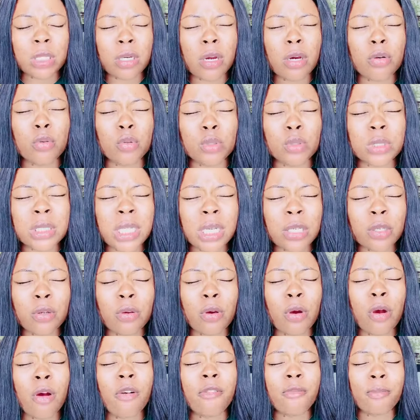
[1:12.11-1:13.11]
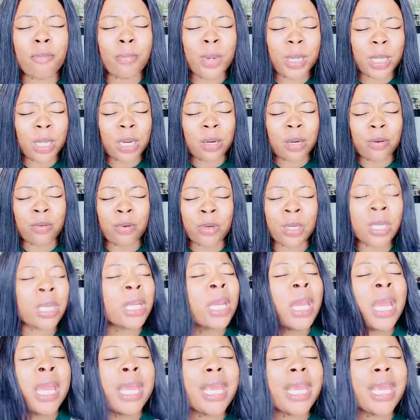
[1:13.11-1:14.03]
God will take you off beggary